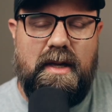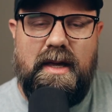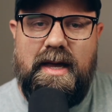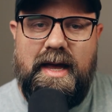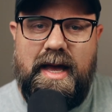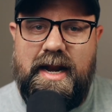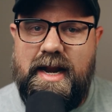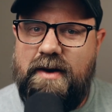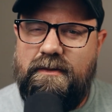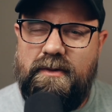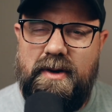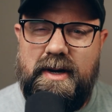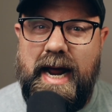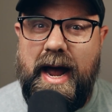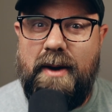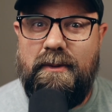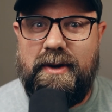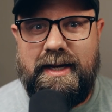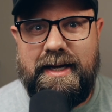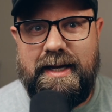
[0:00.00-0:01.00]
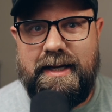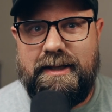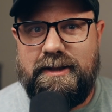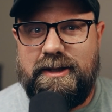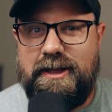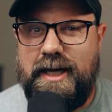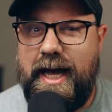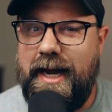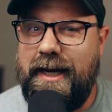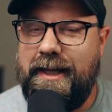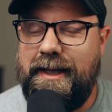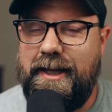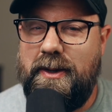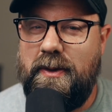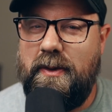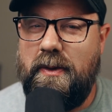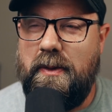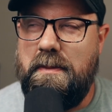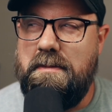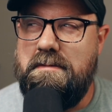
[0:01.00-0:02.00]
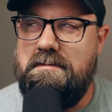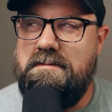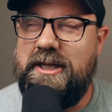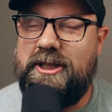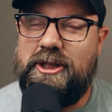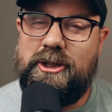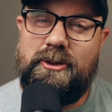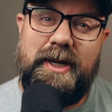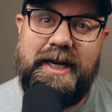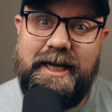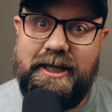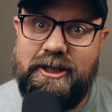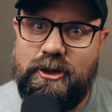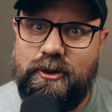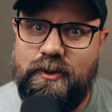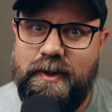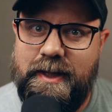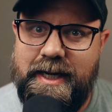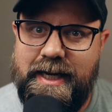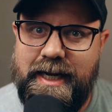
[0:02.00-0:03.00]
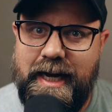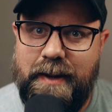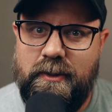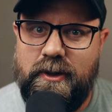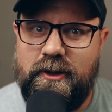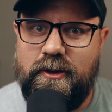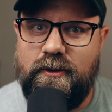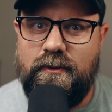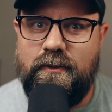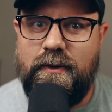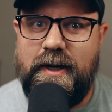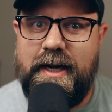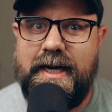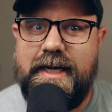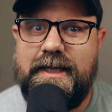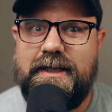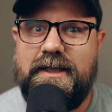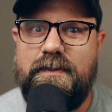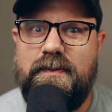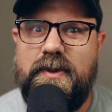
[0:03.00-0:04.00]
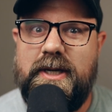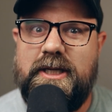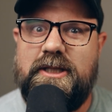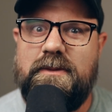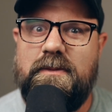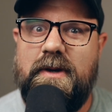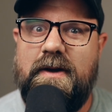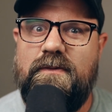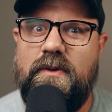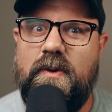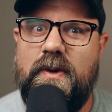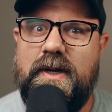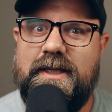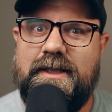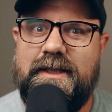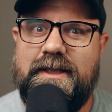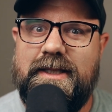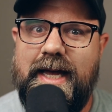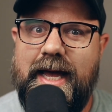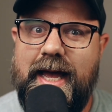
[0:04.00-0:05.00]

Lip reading: And every now and again, to add a little mystery and intrigue, I'm going to raise the pitch of my voice